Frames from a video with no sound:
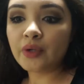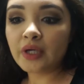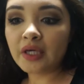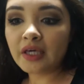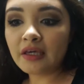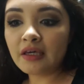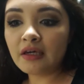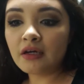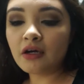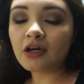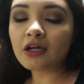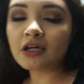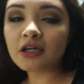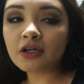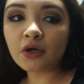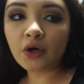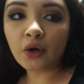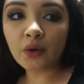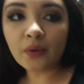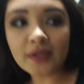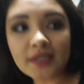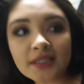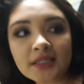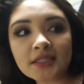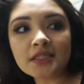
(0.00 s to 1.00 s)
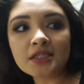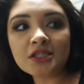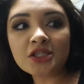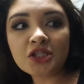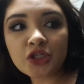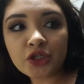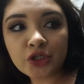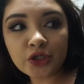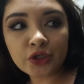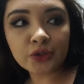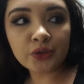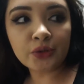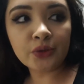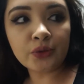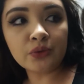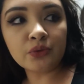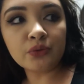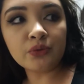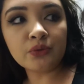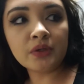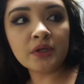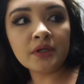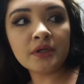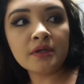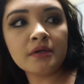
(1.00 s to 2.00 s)
We are going
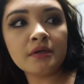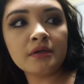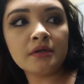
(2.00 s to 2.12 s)
to